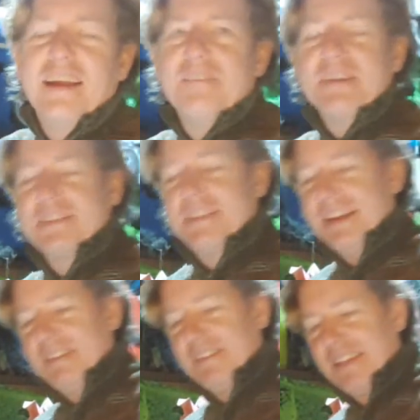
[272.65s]
And was
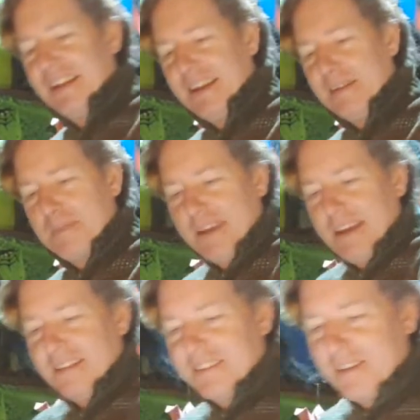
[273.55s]
dealing with a lot of
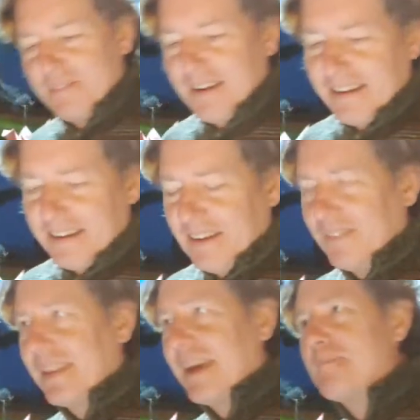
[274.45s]
BS. Didn't want to deal
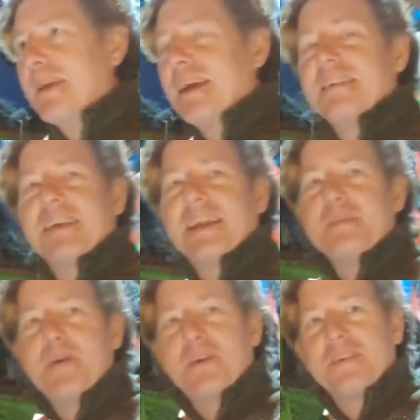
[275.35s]
with that BS
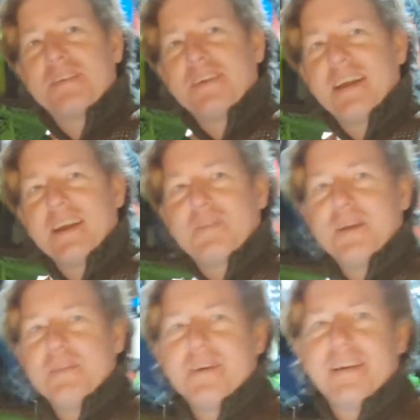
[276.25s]
anymore. So,
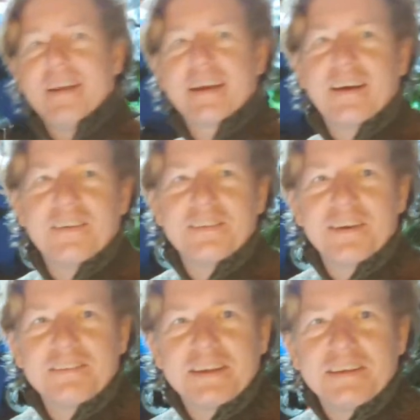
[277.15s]
we weren't like, oh,
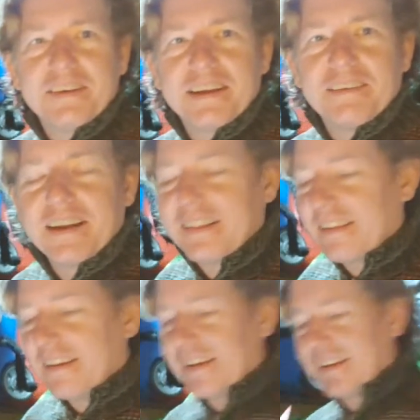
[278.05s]
don't do it or
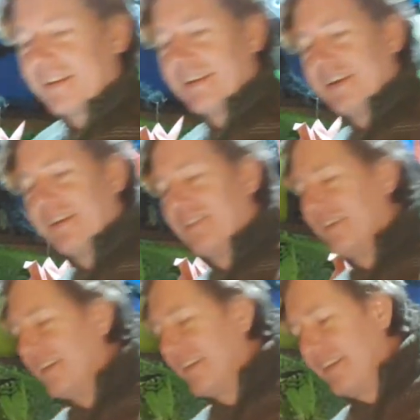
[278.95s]
anything,
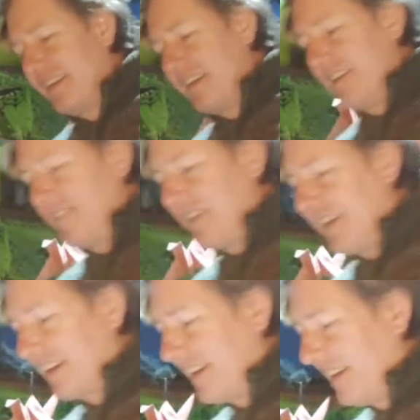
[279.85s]

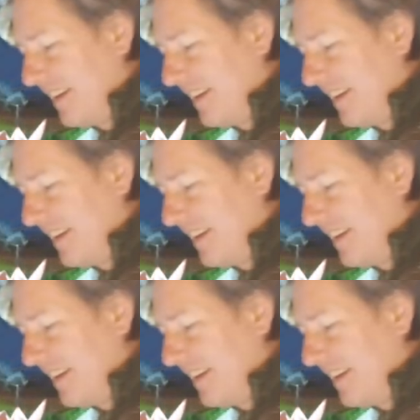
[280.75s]
Fuck.